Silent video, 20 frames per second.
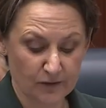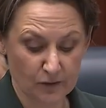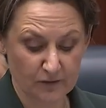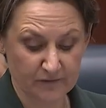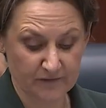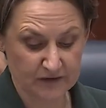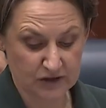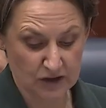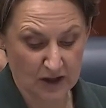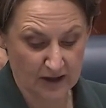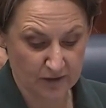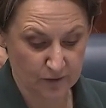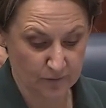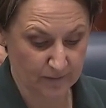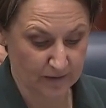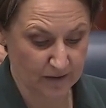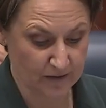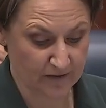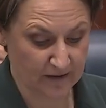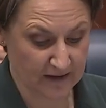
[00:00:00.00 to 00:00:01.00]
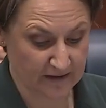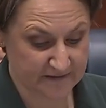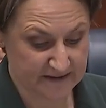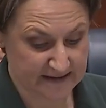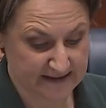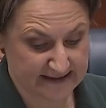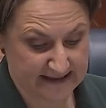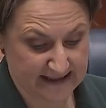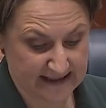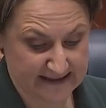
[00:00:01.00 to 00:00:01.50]
or vaginal birth
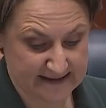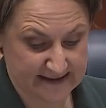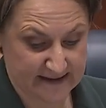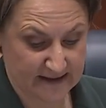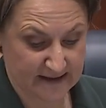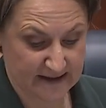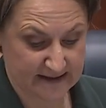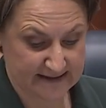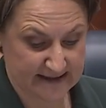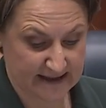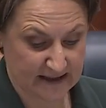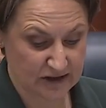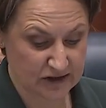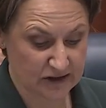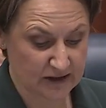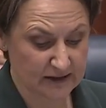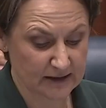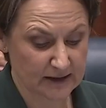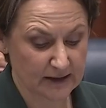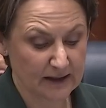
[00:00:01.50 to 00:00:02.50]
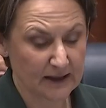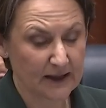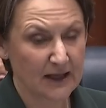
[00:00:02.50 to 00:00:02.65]
after C-section,